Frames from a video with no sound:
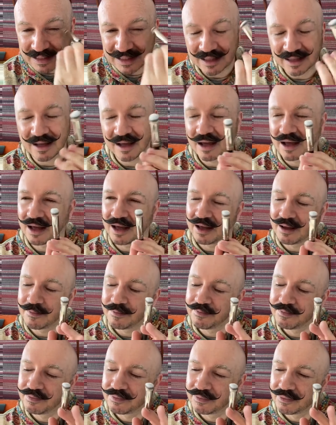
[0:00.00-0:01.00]
a
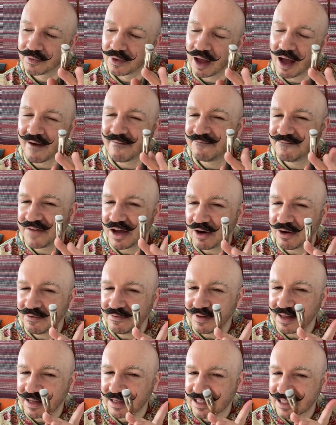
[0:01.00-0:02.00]

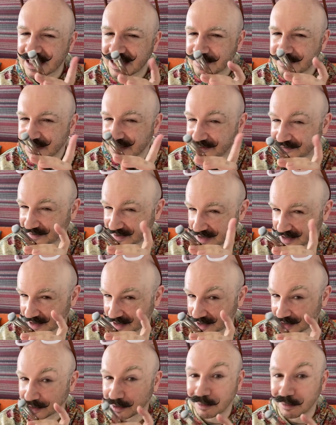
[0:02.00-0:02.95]
velvet tipped finger.